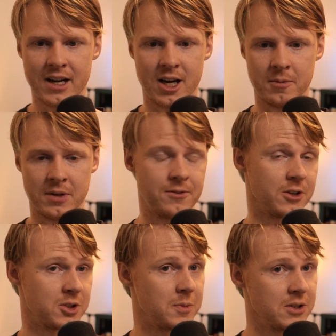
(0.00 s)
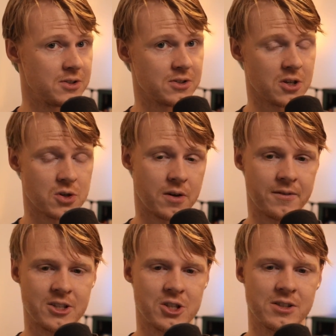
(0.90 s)
If you're experienced in Star Trek
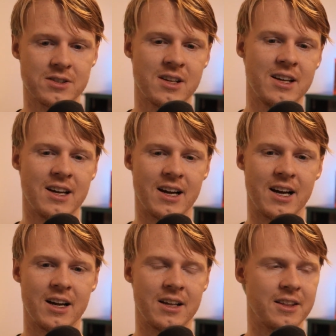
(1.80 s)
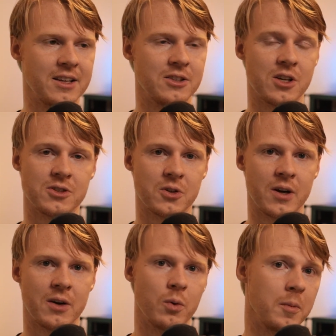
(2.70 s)
Adventures, I think it's also
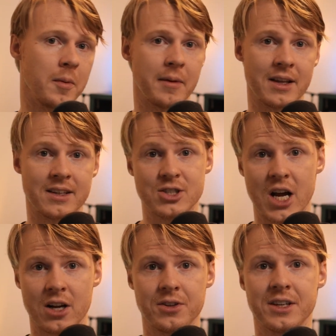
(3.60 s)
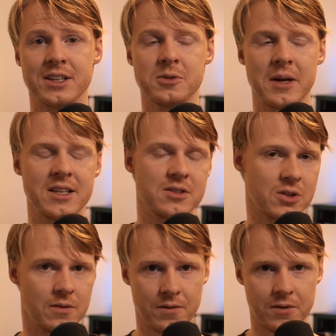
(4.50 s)
great. We'll be playing the Shackleton Expanse, so
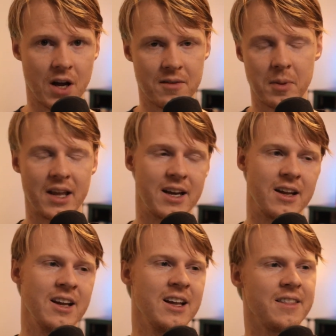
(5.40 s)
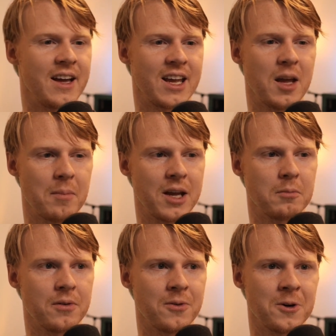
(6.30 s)
if you've not played that campaign
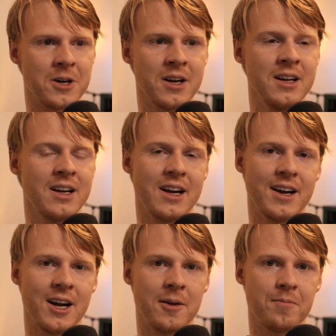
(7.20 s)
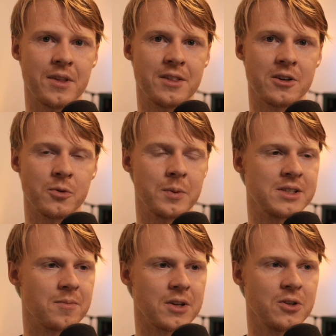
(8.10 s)
before, then there will be
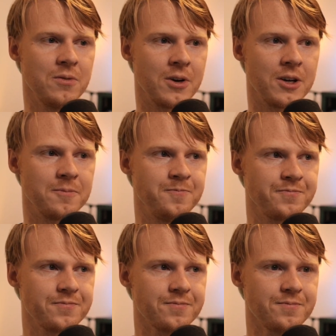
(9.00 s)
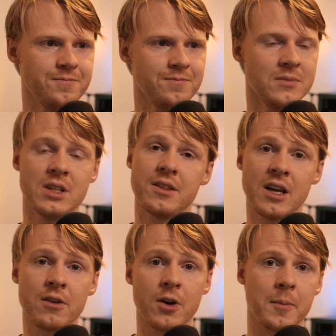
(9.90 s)
something new for you.
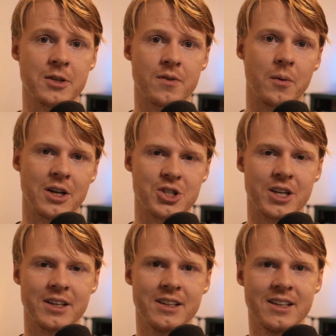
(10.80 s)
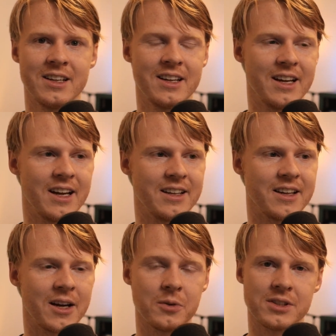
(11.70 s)
Thank you very much for watching, and
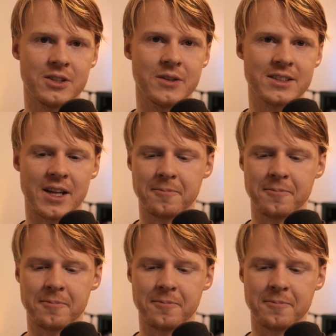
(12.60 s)
I will see you next time.